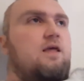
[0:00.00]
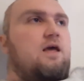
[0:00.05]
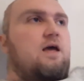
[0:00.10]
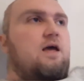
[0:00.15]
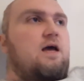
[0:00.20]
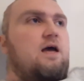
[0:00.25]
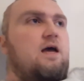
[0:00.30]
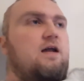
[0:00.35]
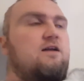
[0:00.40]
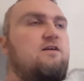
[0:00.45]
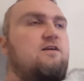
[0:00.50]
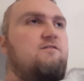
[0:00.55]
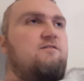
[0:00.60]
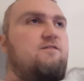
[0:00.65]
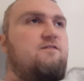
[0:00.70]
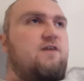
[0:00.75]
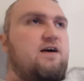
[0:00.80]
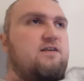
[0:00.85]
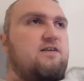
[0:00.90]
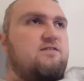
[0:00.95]
and
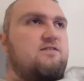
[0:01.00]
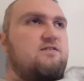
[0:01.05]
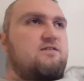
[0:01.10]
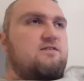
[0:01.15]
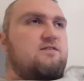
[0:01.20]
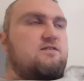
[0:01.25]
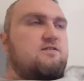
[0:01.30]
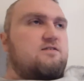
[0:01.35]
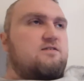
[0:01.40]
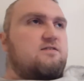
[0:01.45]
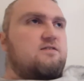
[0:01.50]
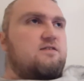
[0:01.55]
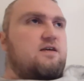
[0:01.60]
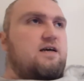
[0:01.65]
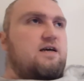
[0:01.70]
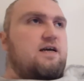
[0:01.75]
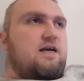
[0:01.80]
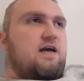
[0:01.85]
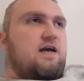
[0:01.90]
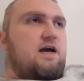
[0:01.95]
confesses
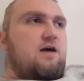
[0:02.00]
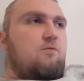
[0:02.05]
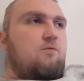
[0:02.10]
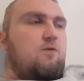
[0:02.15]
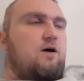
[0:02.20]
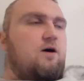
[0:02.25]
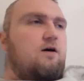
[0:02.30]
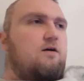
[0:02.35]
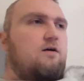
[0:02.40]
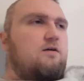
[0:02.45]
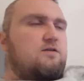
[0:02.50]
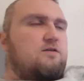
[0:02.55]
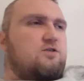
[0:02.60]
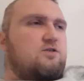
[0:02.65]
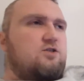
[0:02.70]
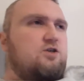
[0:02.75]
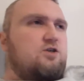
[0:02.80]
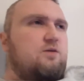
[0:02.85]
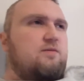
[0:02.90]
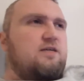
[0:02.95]
like well and
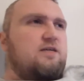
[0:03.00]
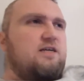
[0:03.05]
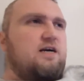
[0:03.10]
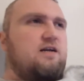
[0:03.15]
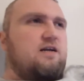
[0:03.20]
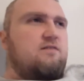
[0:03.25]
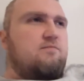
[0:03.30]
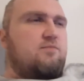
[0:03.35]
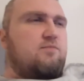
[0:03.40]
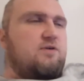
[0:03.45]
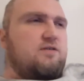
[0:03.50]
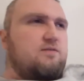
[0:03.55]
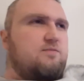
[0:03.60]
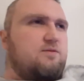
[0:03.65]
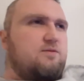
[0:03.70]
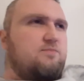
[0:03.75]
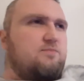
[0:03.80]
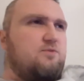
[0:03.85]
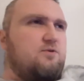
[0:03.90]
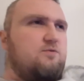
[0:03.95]
charmaine kind of brings up
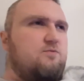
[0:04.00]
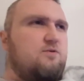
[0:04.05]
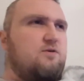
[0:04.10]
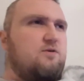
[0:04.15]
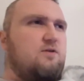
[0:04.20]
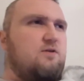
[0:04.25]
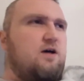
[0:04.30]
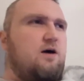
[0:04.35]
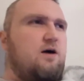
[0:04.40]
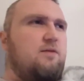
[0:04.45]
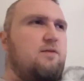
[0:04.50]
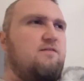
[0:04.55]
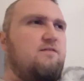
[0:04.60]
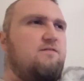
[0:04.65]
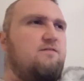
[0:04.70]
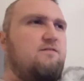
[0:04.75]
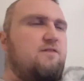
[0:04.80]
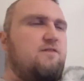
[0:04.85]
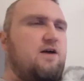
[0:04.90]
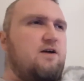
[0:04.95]
the point well how many
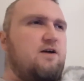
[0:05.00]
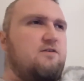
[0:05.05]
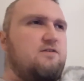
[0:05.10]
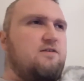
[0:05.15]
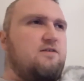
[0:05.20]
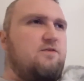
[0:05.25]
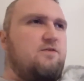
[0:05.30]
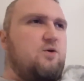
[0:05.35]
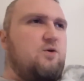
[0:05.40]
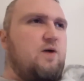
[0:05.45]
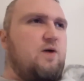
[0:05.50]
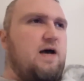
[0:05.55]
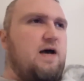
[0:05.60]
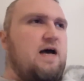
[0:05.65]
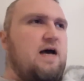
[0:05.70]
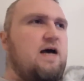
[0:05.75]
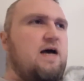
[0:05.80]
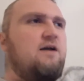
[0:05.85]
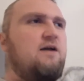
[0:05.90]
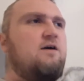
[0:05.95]
affairs have you
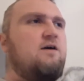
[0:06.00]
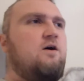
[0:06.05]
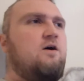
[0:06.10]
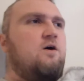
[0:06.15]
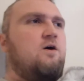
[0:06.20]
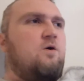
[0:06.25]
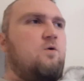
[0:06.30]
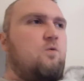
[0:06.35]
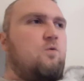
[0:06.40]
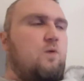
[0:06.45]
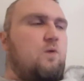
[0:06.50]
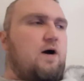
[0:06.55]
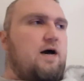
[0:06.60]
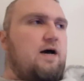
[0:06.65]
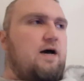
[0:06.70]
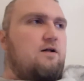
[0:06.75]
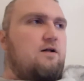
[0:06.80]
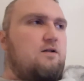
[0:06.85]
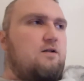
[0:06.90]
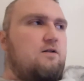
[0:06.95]
had
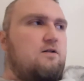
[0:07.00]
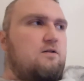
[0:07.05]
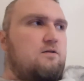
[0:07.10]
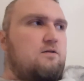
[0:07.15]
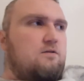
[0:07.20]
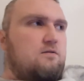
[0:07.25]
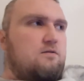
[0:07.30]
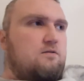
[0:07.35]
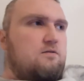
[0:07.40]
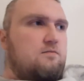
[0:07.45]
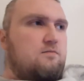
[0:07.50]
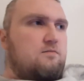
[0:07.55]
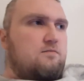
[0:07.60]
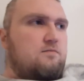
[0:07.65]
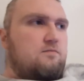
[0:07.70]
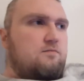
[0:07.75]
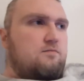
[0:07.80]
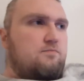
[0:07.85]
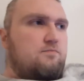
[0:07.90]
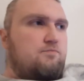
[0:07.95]
while
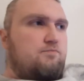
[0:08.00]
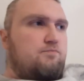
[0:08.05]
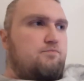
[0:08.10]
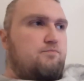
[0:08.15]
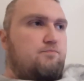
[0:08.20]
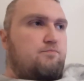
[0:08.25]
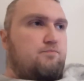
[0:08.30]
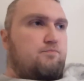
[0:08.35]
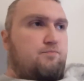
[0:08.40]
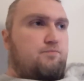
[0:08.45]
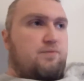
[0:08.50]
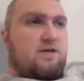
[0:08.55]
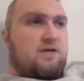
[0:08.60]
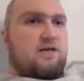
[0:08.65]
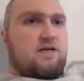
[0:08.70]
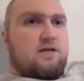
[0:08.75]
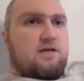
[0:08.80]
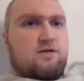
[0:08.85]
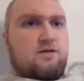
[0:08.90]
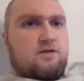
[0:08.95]

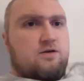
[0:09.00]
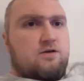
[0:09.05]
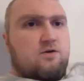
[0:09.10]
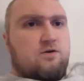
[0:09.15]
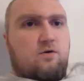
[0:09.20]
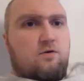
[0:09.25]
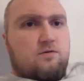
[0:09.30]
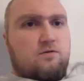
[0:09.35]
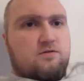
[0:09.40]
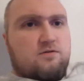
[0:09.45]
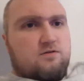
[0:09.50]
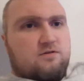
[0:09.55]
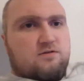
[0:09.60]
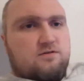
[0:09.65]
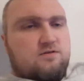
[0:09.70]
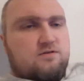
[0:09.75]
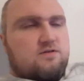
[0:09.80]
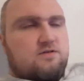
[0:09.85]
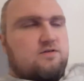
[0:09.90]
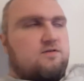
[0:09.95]
being your
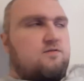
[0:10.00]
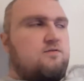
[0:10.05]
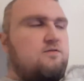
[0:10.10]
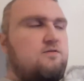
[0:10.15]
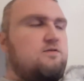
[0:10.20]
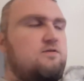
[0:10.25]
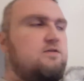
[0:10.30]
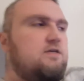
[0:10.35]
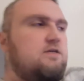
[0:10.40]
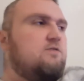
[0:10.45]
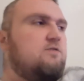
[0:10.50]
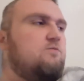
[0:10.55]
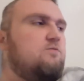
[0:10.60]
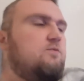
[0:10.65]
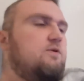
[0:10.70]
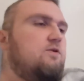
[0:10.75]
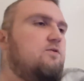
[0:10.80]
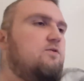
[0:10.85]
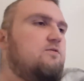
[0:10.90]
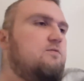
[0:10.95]
alters and and
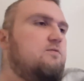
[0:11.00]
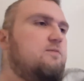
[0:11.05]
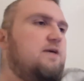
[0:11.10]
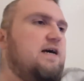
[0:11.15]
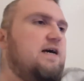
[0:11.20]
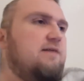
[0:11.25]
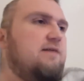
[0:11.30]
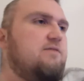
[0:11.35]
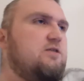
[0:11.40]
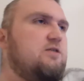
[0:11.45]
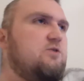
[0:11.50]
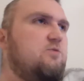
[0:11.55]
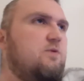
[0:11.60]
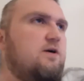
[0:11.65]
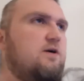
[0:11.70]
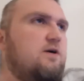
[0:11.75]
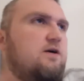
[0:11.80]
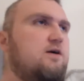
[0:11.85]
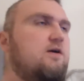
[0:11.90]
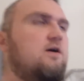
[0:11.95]
we ultimately have it to
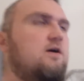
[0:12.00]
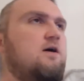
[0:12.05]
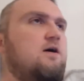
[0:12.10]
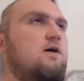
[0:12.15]
where